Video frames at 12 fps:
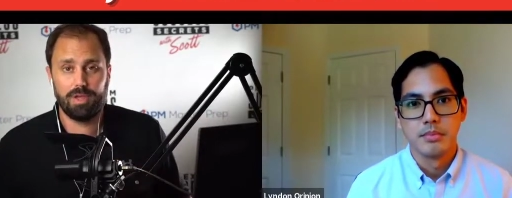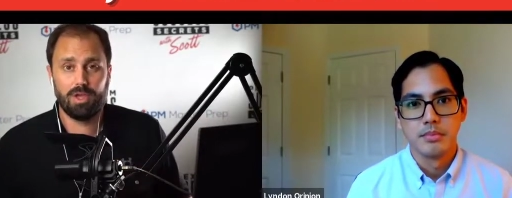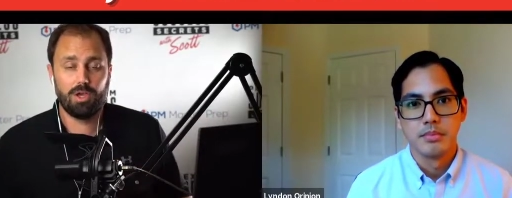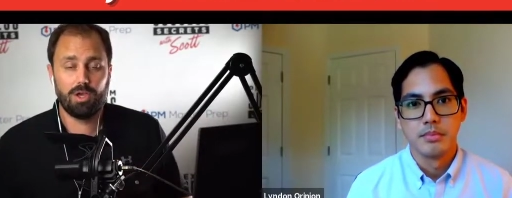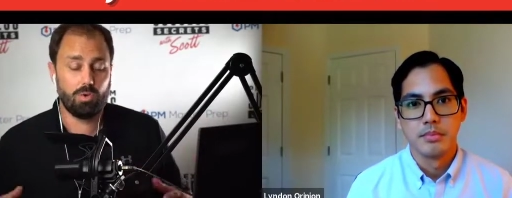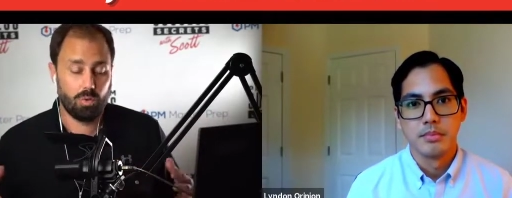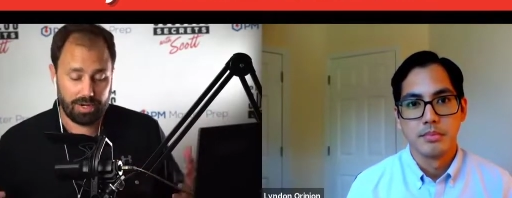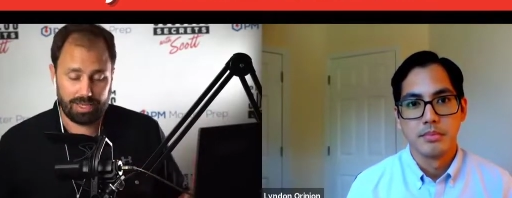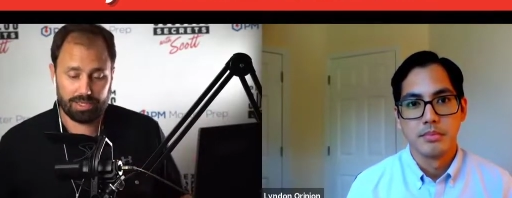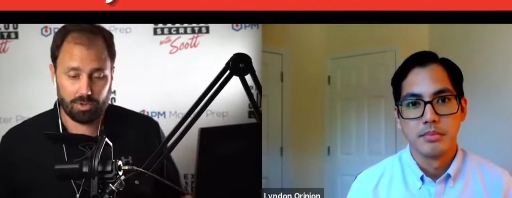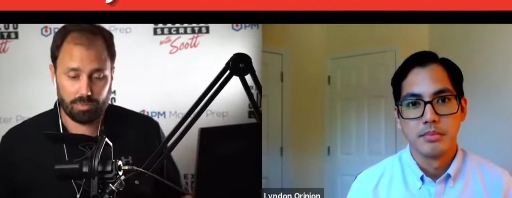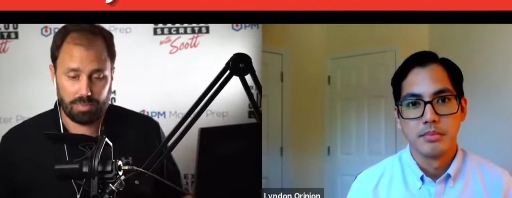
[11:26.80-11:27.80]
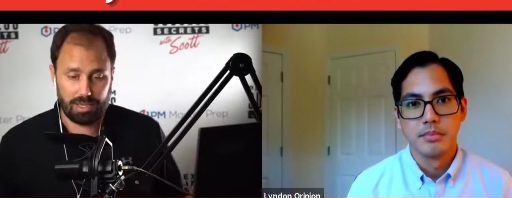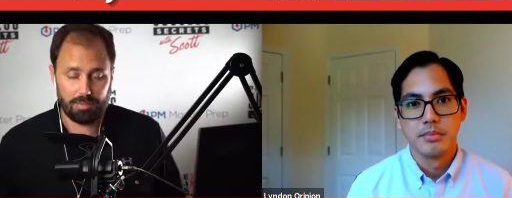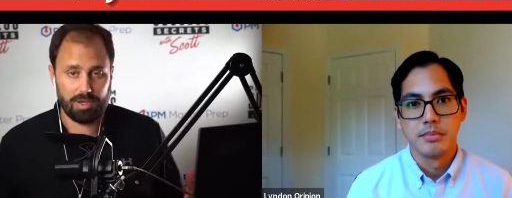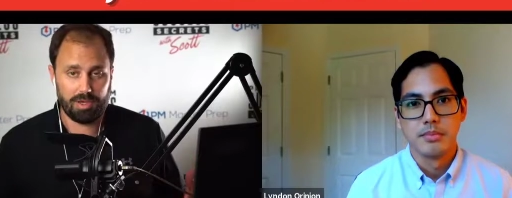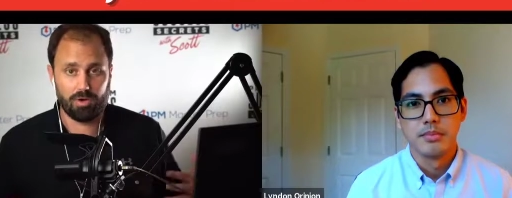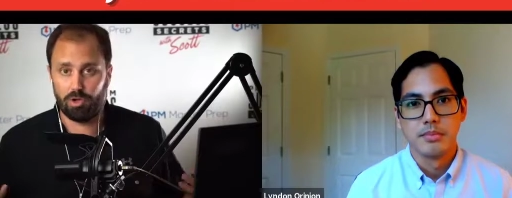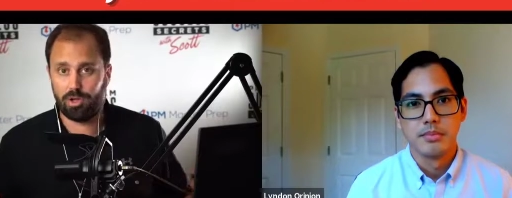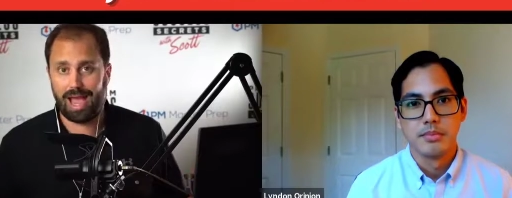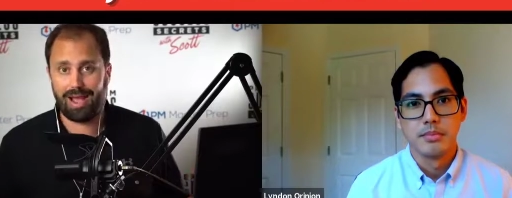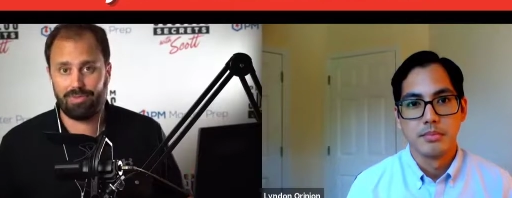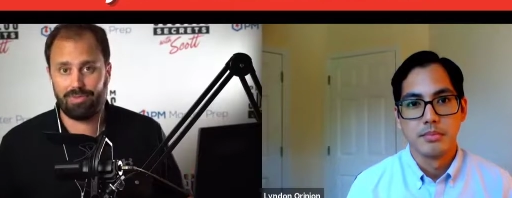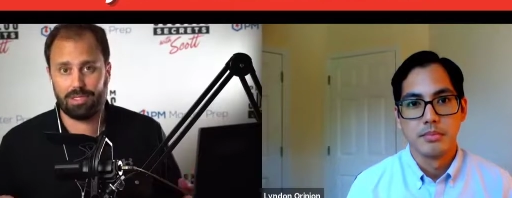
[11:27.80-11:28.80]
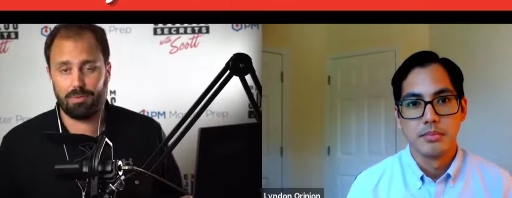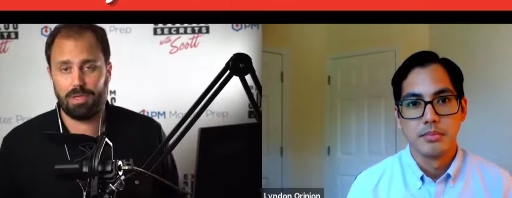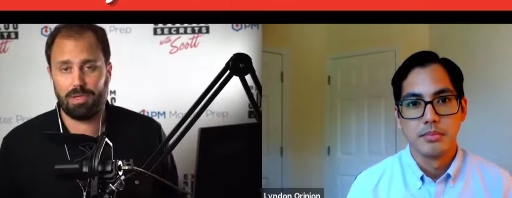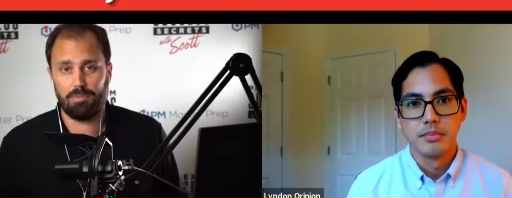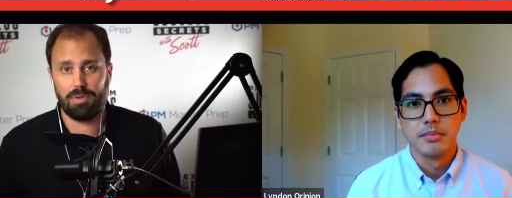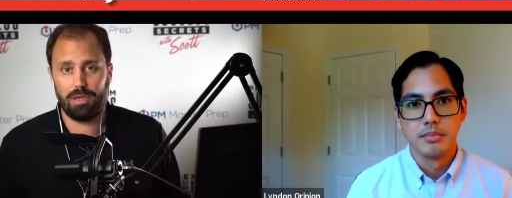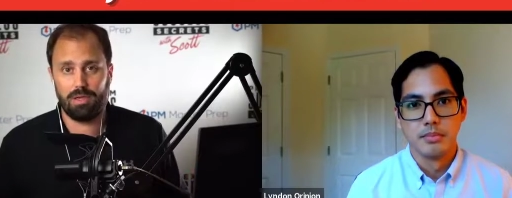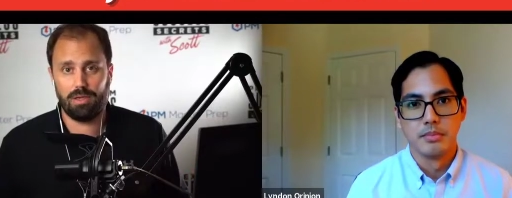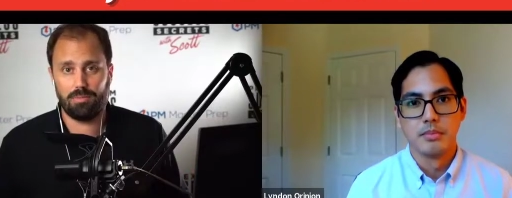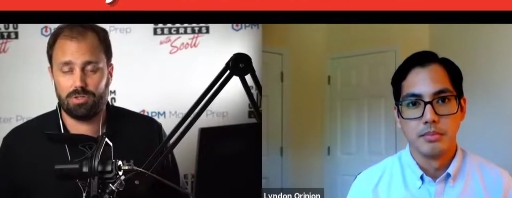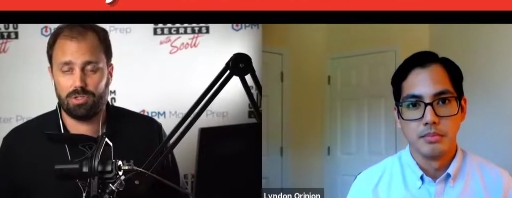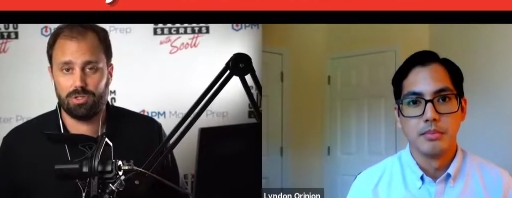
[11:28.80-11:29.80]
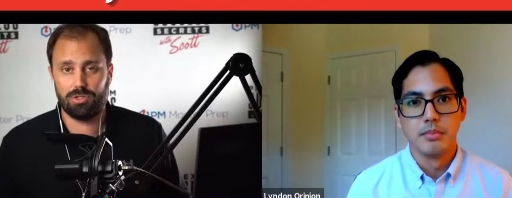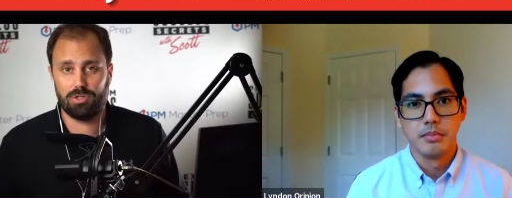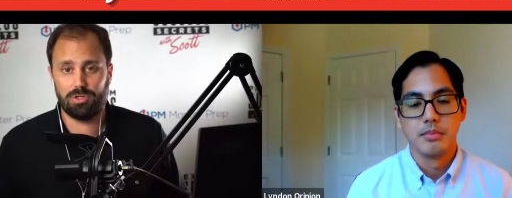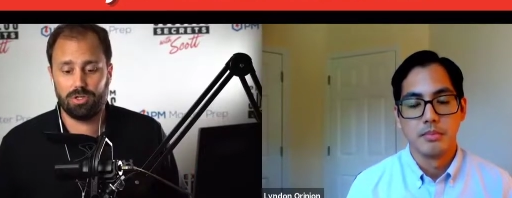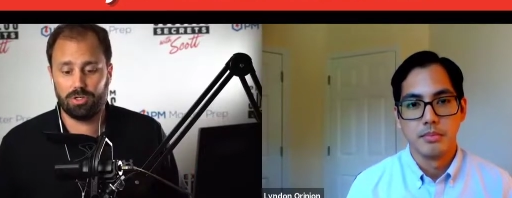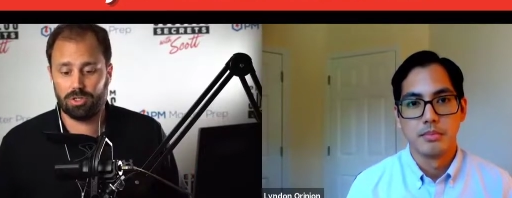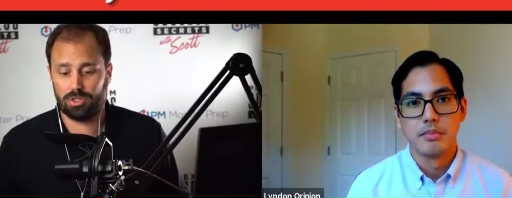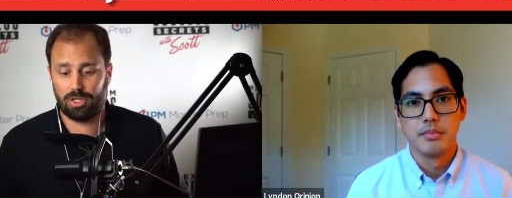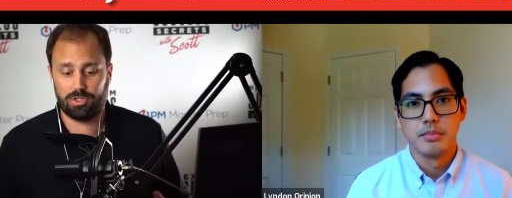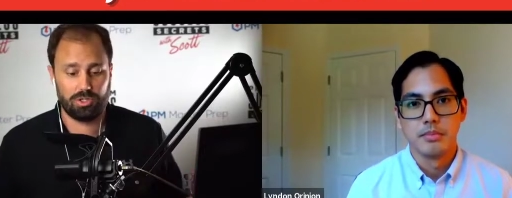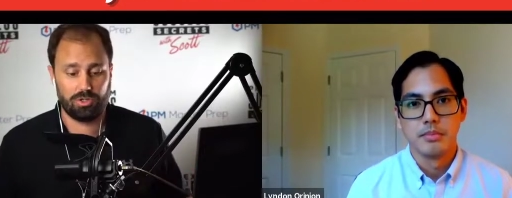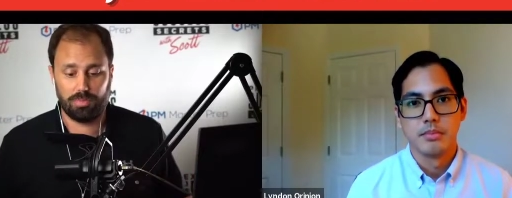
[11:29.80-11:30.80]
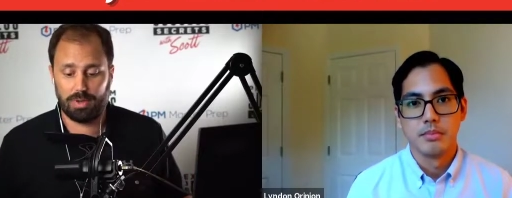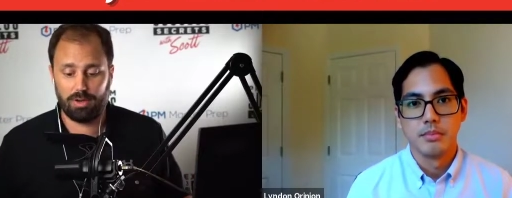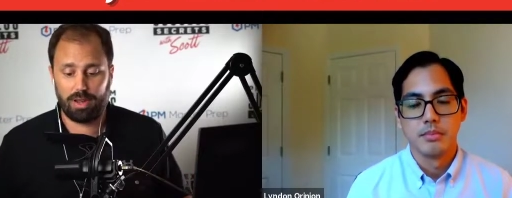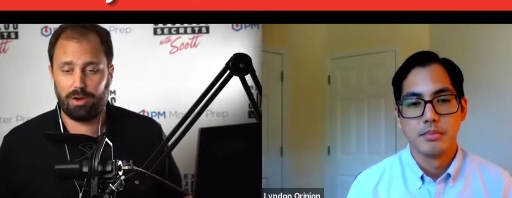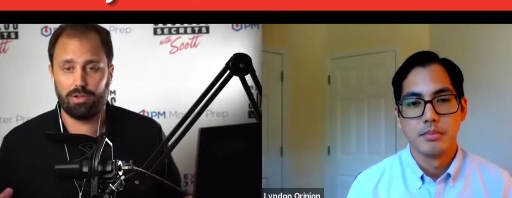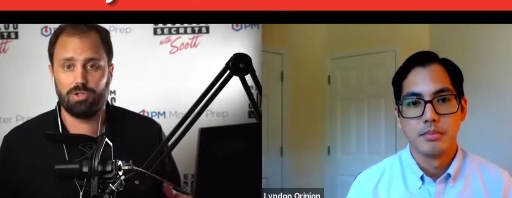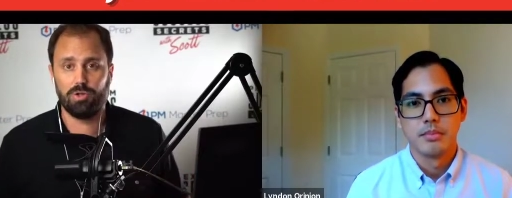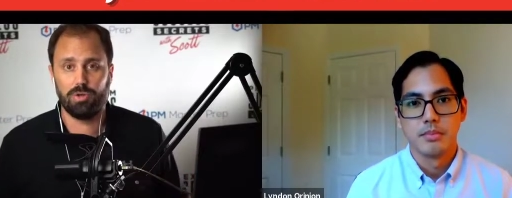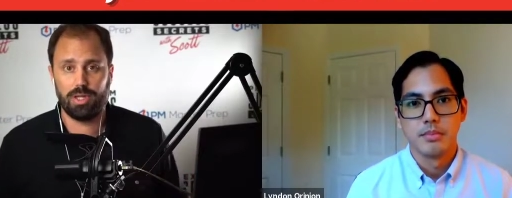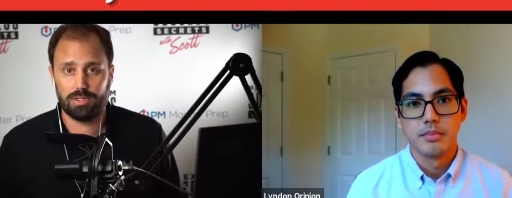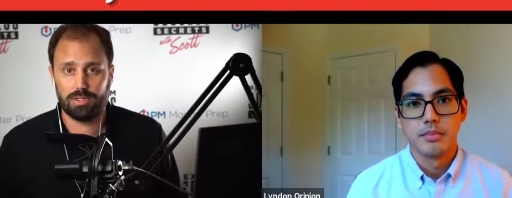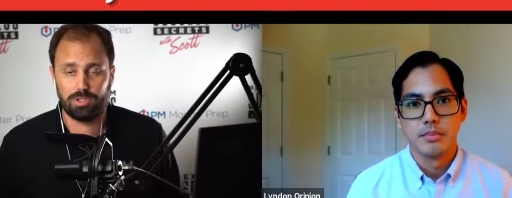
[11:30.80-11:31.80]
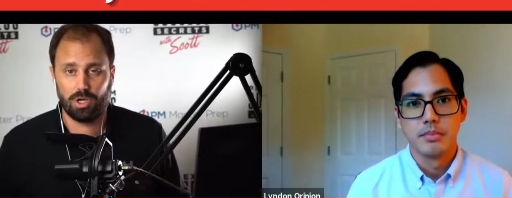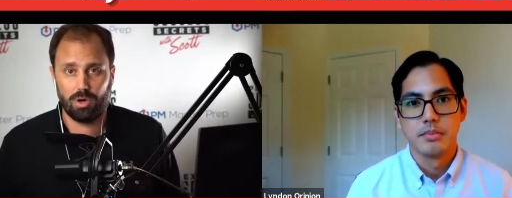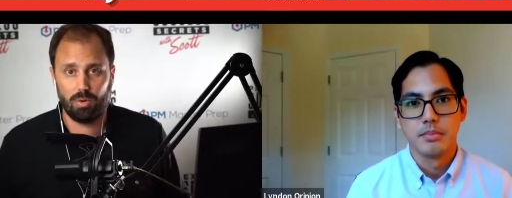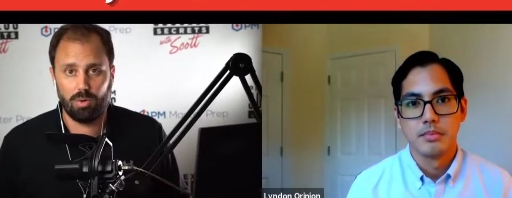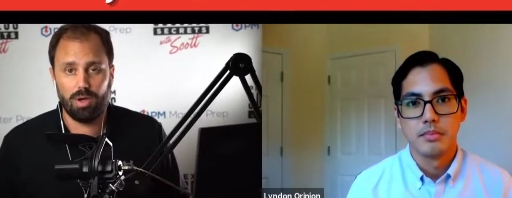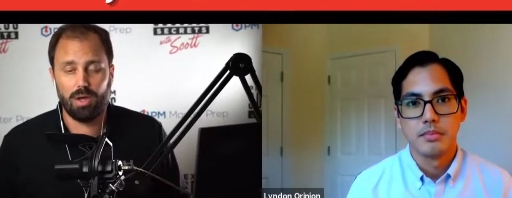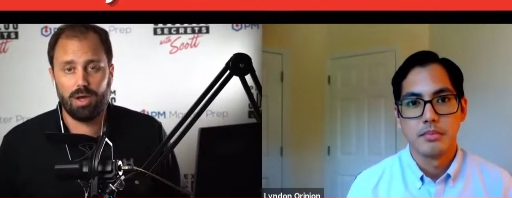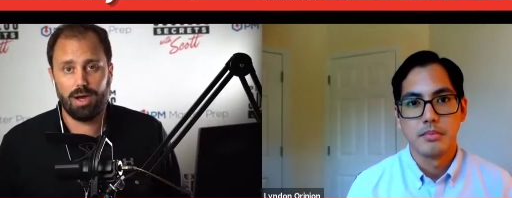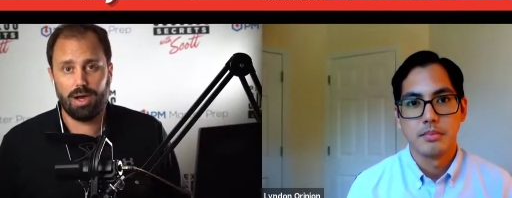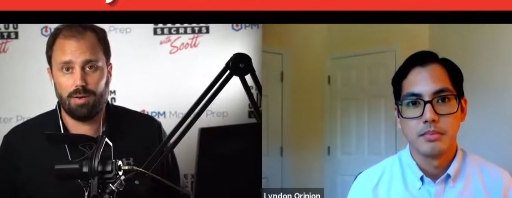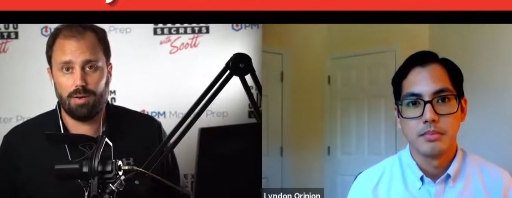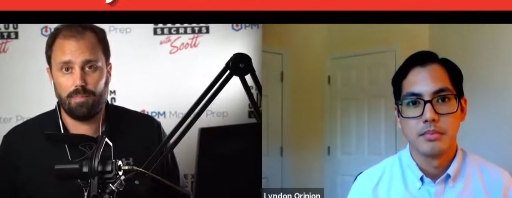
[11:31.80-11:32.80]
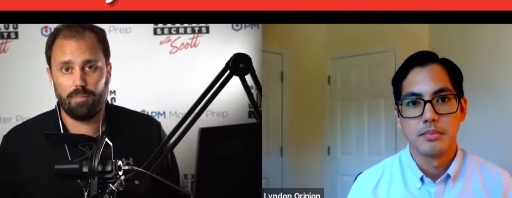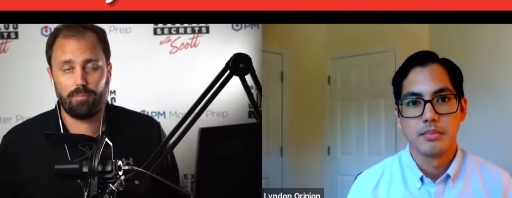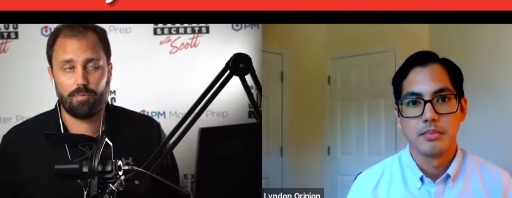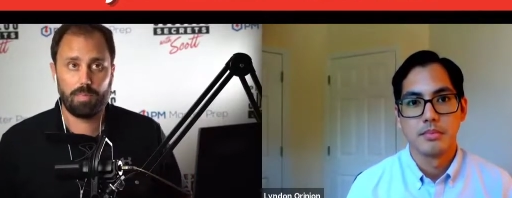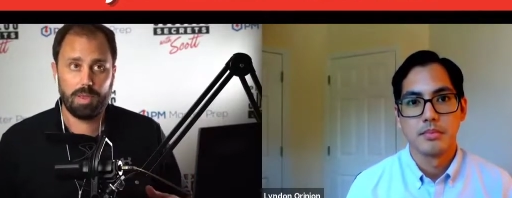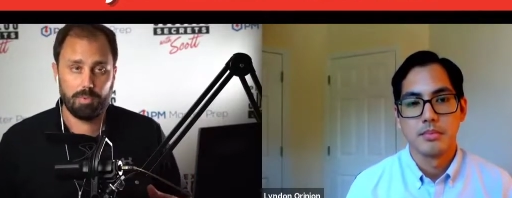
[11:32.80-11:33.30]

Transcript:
Speaker 1: you want to get their pmp or no you have to get the pmp but you're you're just not sure about how to do it yet so um, for people